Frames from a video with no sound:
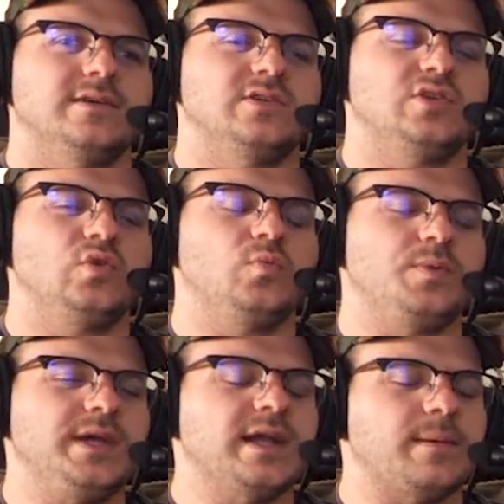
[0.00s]
to
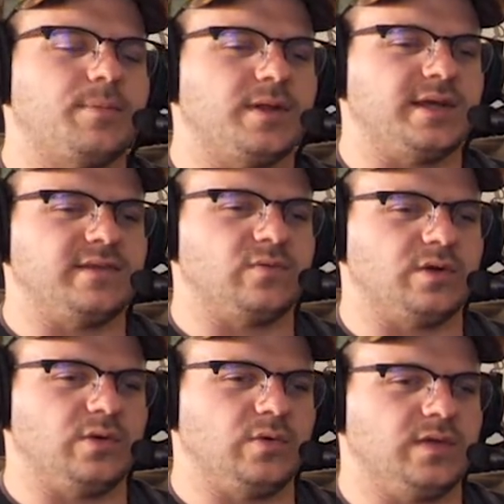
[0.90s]
be at a place where
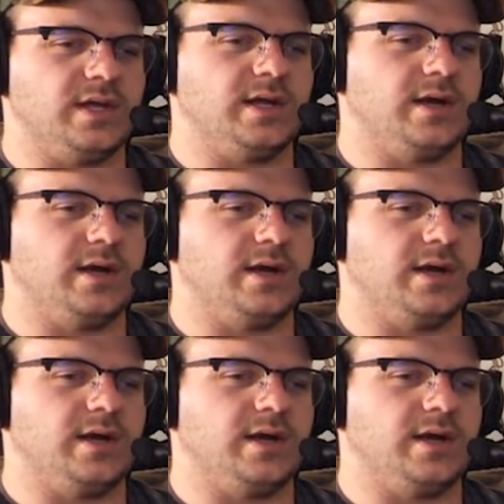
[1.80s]
you think,